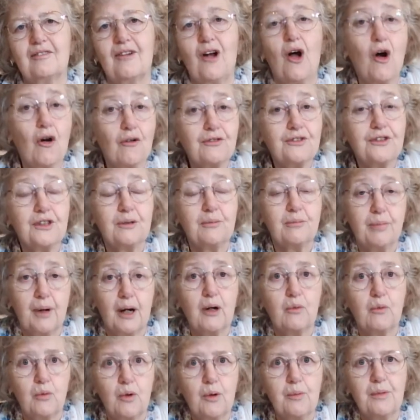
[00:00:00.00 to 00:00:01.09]
Often by
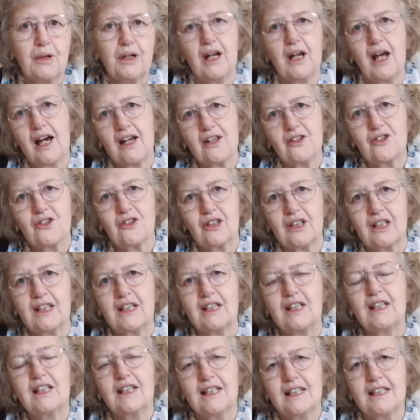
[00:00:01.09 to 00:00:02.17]
women actually
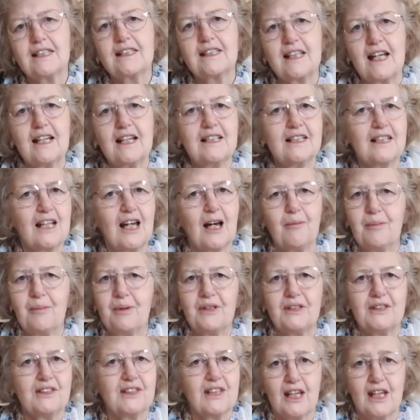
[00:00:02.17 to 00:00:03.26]
standing up
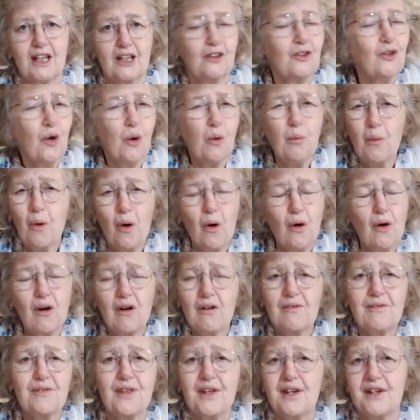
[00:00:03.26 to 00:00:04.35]
and saying, no more
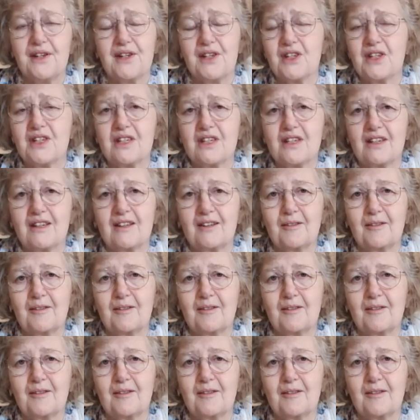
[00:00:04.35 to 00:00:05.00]
of this.